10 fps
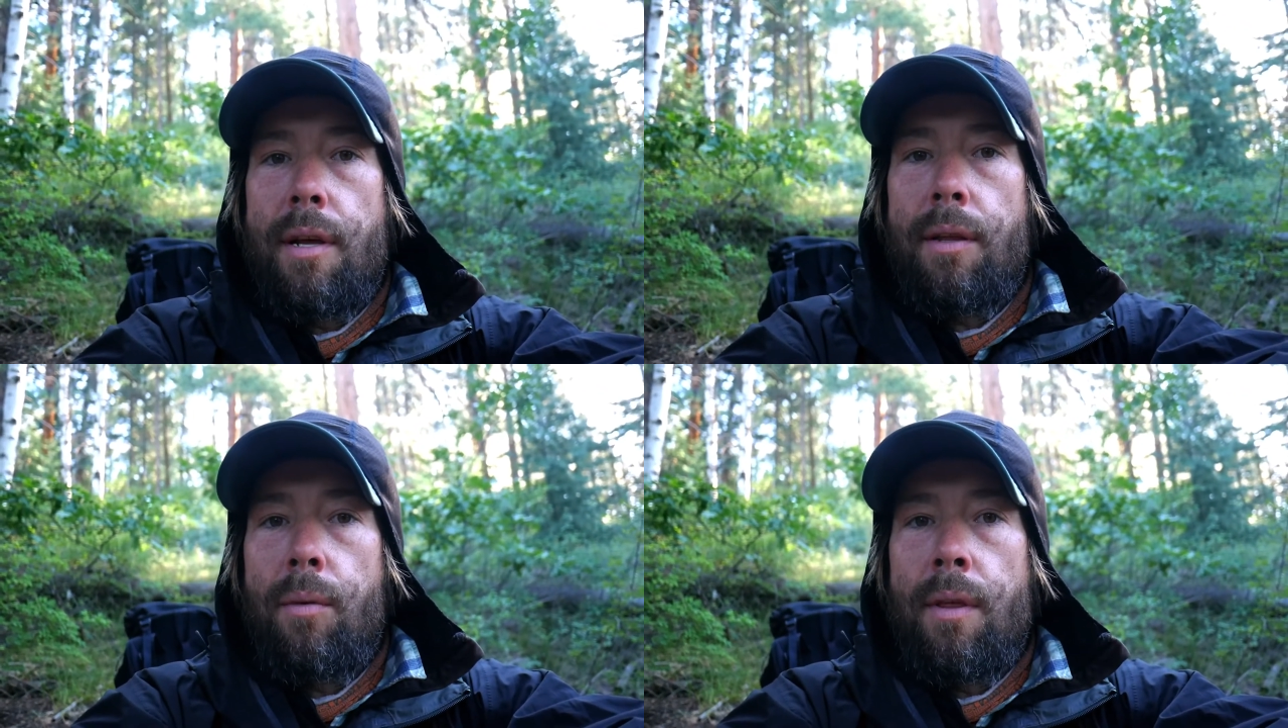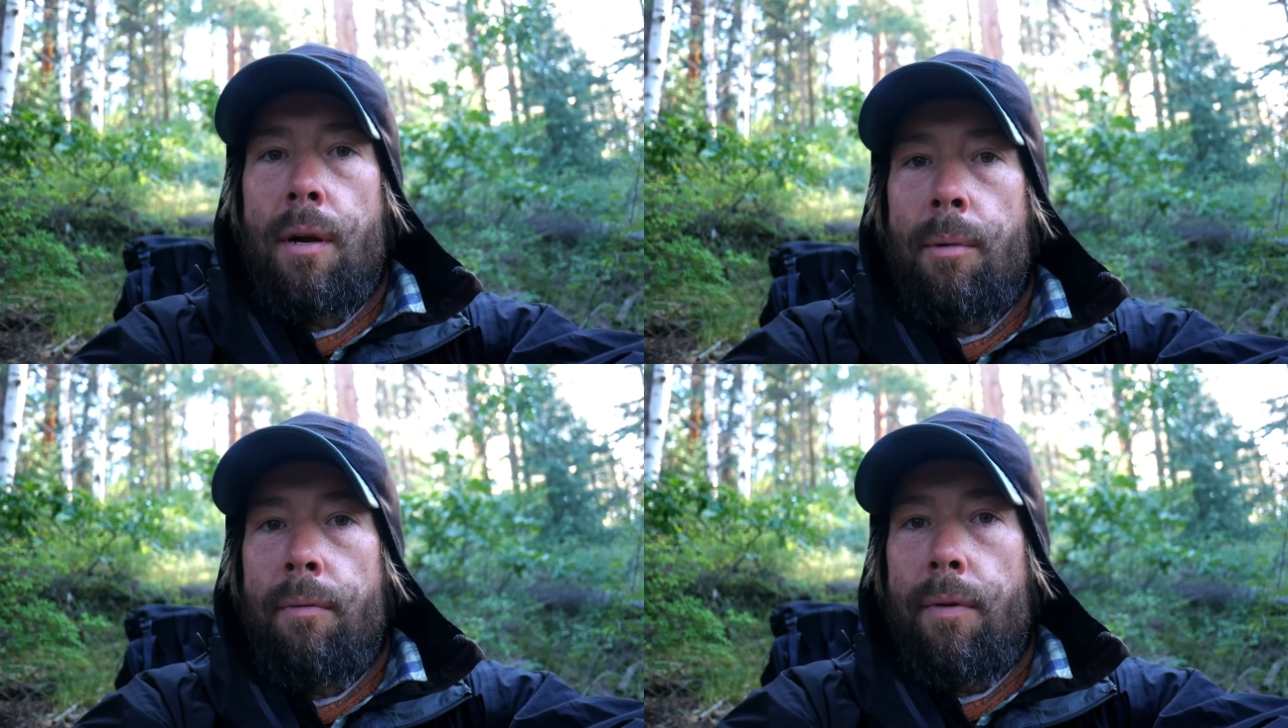like the way that
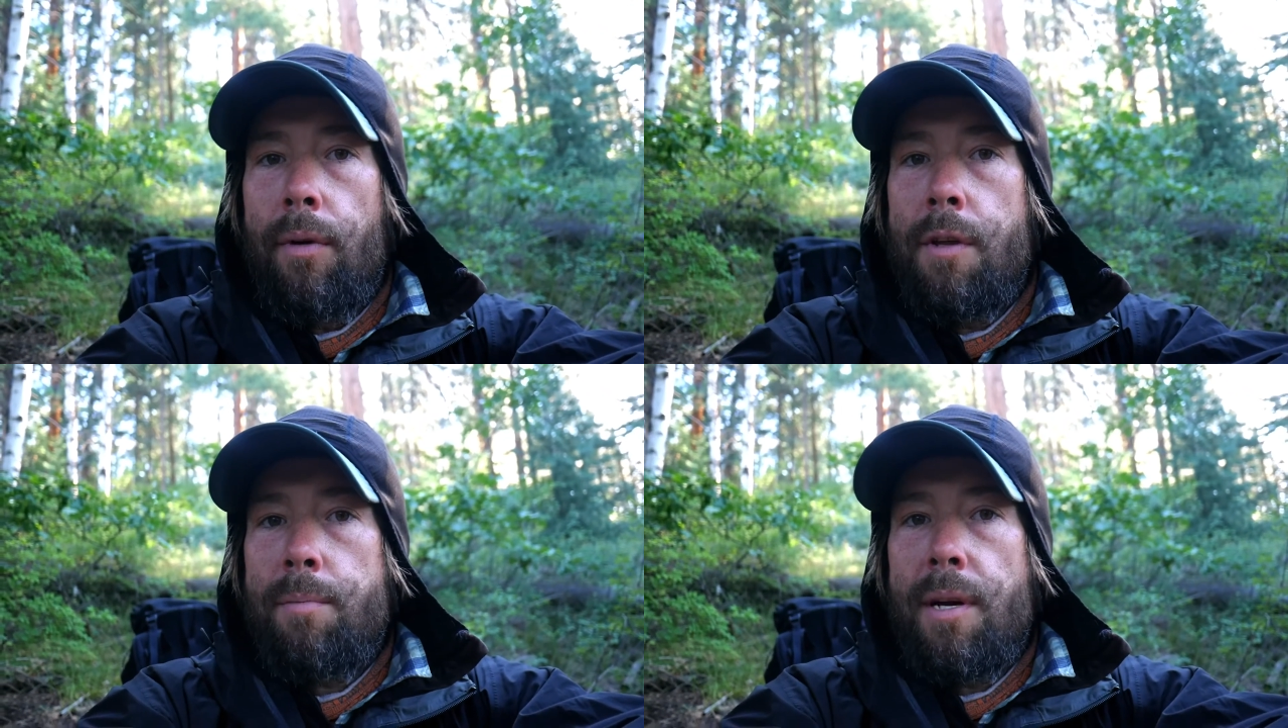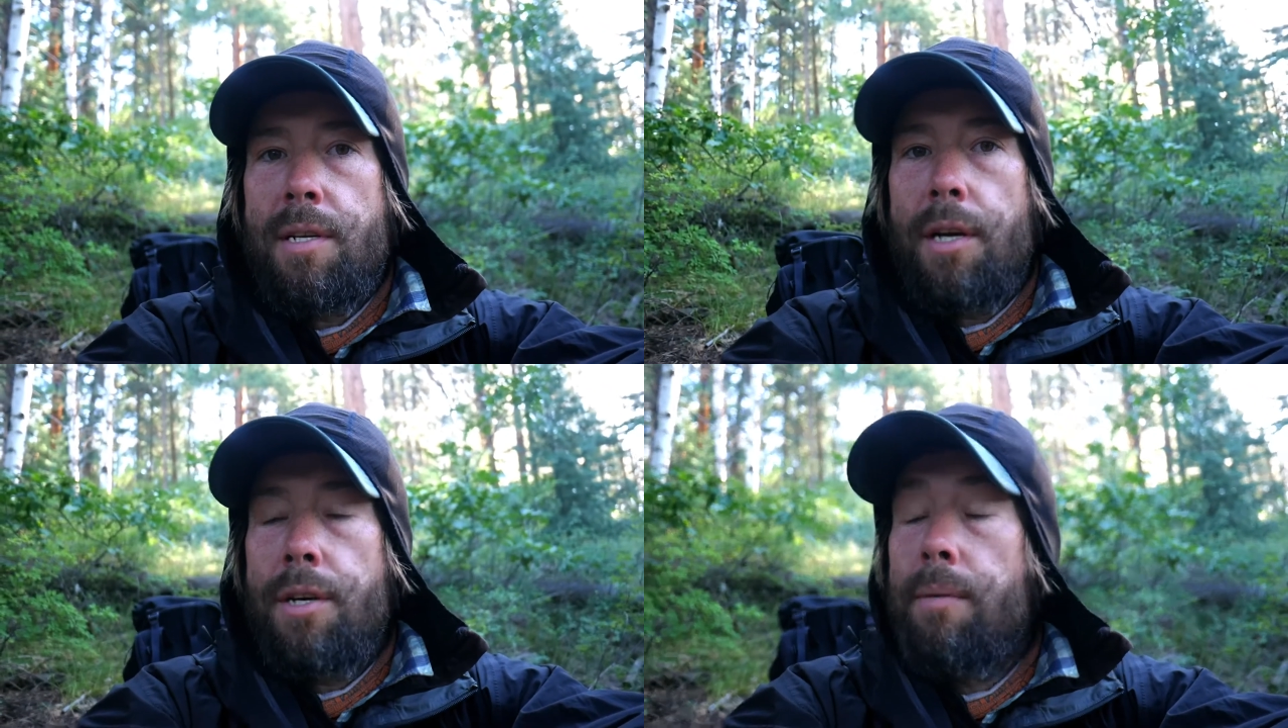I've been feeling this past
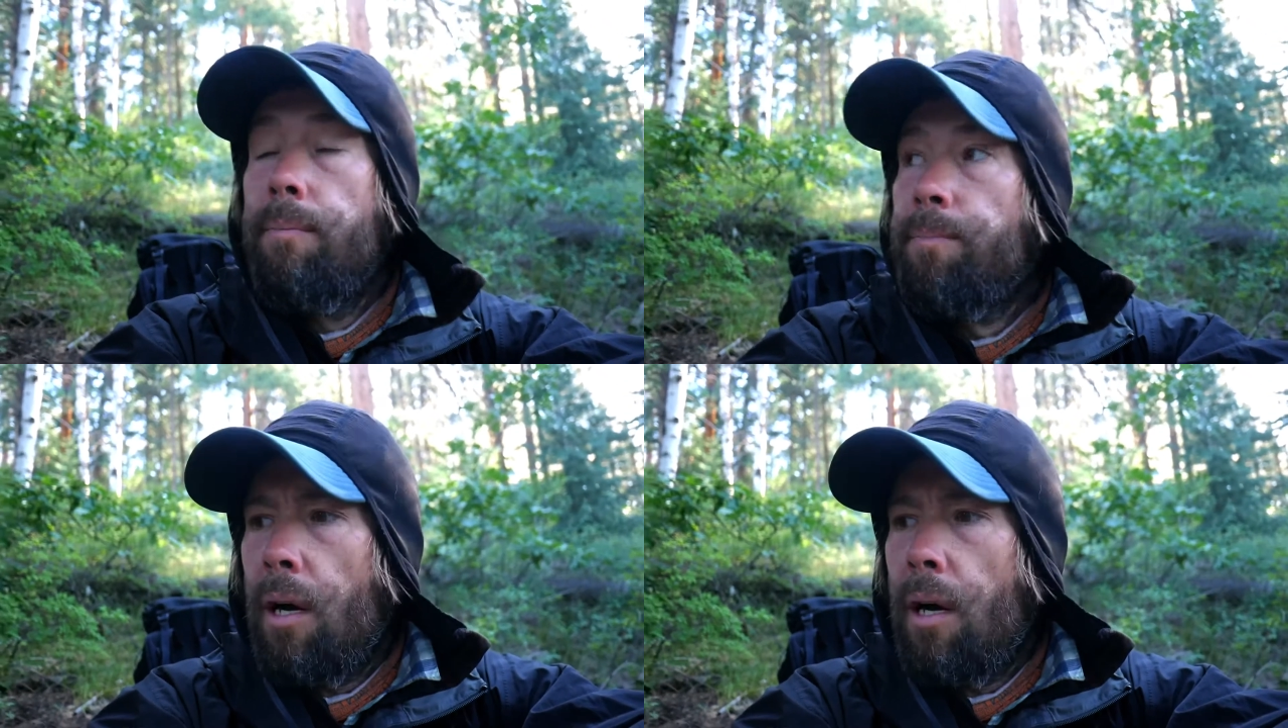section.